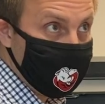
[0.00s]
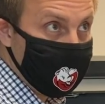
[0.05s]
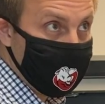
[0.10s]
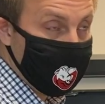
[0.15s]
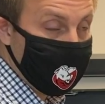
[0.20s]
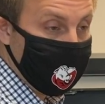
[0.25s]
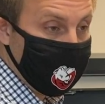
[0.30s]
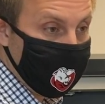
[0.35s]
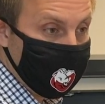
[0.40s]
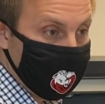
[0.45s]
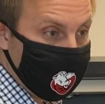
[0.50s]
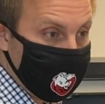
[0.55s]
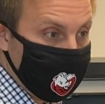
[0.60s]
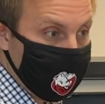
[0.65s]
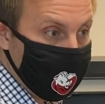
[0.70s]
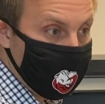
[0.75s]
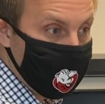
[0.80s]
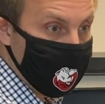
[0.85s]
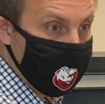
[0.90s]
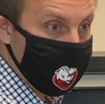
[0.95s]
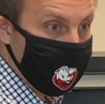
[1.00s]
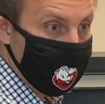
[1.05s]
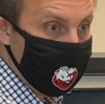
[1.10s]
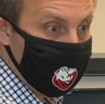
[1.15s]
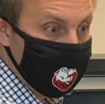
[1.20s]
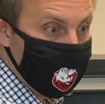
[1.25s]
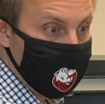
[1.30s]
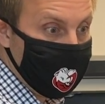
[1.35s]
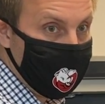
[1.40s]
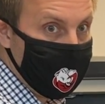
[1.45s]
and kind of pushing up.
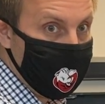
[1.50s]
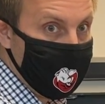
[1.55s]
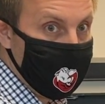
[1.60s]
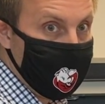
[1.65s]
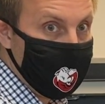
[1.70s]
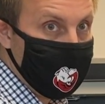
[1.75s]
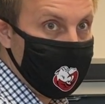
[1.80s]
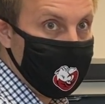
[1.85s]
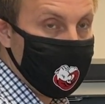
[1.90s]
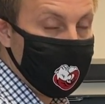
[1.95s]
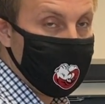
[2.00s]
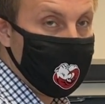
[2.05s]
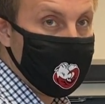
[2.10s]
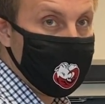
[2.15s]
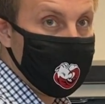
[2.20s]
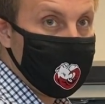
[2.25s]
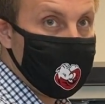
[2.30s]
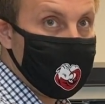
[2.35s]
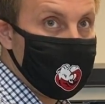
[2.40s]
Good.